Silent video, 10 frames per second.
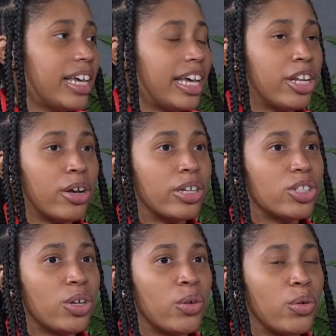and
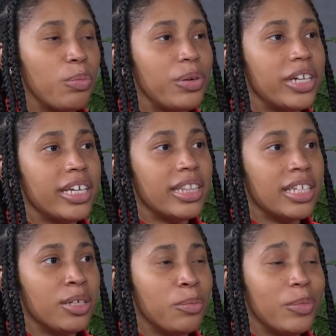also putting
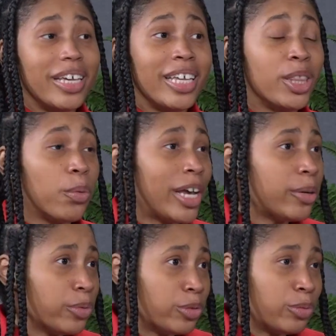them in the weight
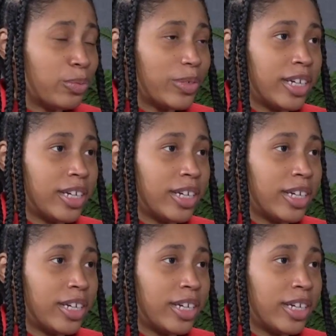room.